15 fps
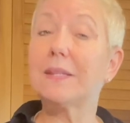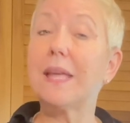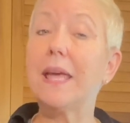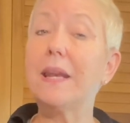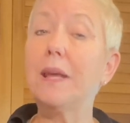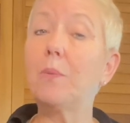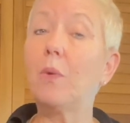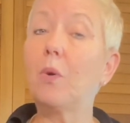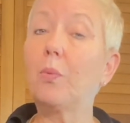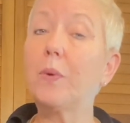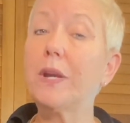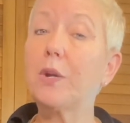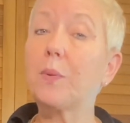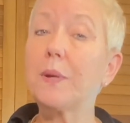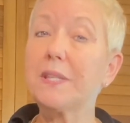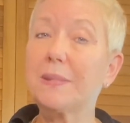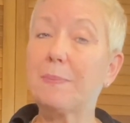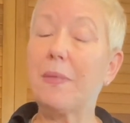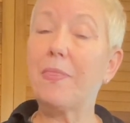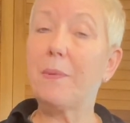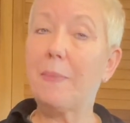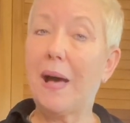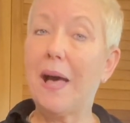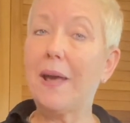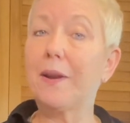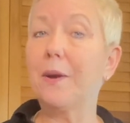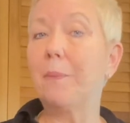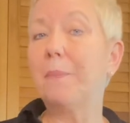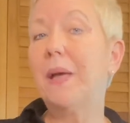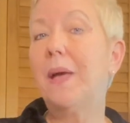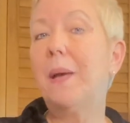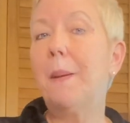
and it will re-crispen the bottom,